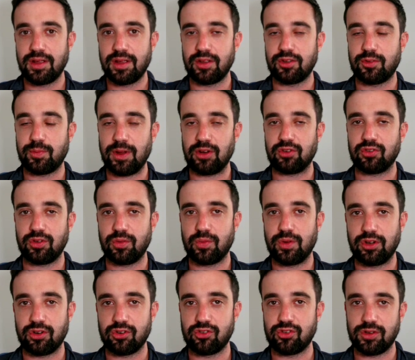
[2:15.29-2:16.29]
especially
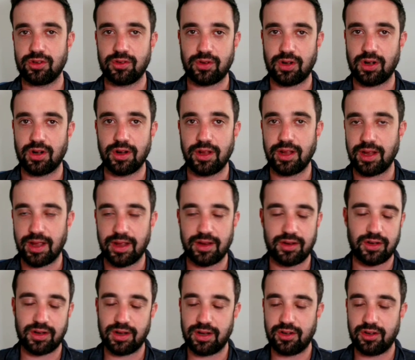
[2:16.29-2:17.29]
when you're just earning
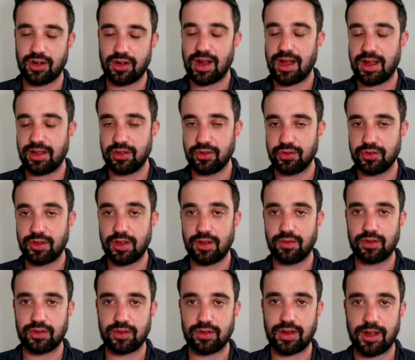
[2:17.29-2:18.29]
in your high yield
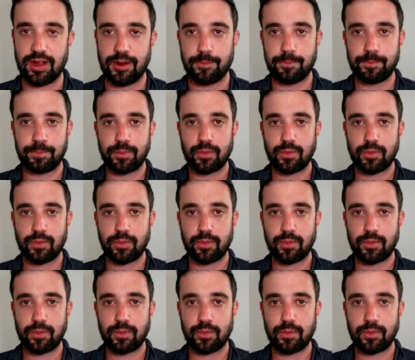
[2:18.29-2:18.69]
savings account.